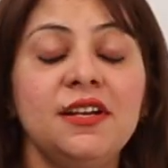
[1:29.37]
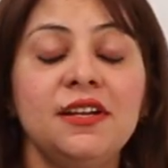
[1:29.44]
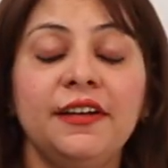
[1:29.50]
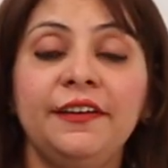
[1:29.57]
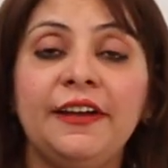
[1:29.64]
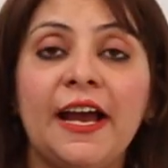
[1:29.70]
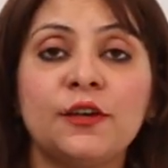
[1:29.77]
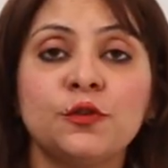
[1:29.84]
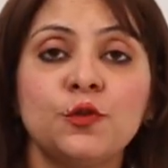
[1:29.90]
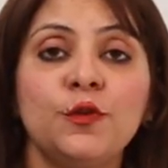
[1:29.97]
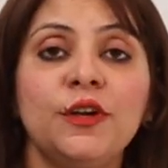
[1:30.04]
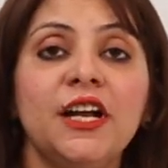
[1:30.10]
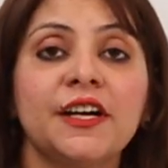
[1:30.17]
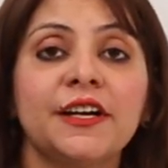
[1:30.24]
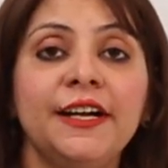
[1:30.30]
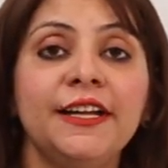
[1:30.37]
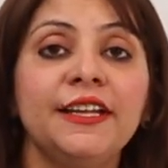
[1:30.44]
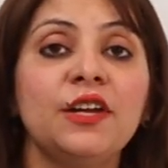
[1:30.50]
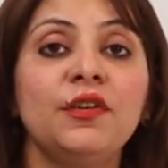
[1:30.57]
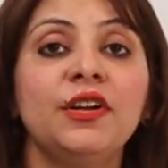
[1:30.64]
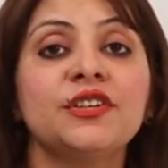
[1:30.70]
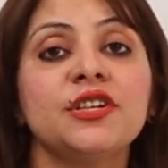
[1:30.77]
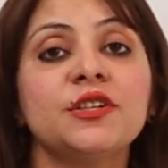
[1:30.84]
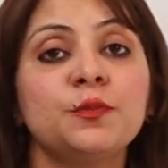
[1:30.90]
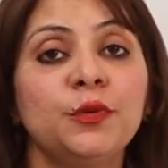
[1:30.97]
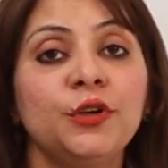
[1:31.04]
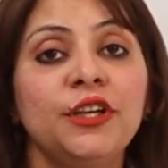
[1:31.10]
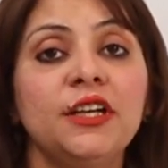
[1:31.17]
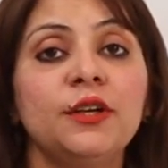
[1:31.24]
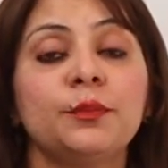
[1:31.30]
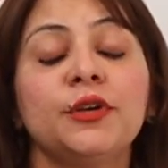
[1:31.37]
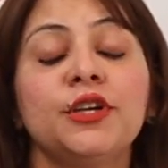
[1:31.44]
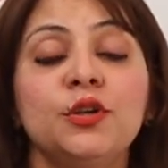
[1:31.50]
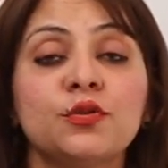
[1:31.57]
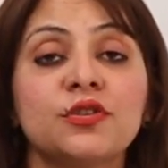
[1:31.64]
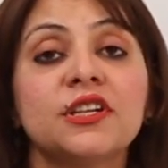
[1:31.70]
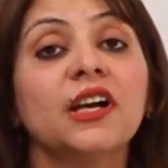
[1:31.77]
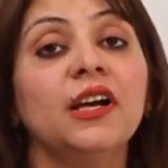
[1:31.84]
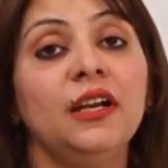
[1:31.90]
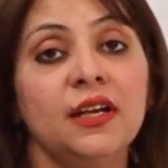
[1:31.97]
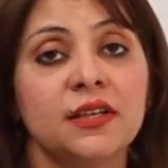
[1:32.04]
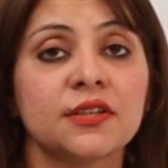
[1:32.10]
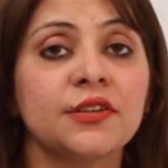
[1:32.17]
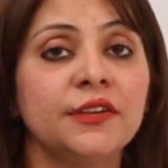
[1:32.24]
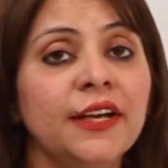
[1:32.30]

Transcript: reaction will occur and they will just produce the current,